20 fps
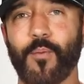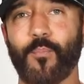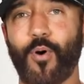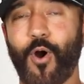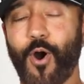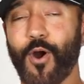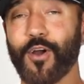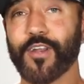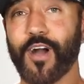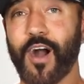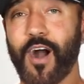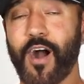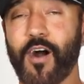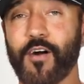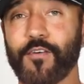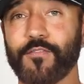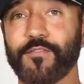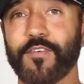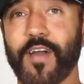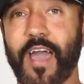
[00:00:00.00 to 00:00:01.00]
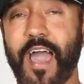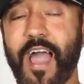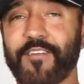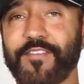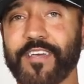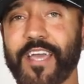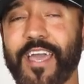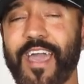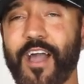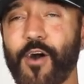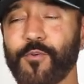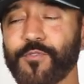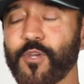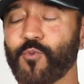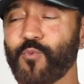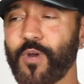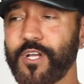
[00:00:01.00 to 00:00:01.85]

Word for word: Part of having a healthy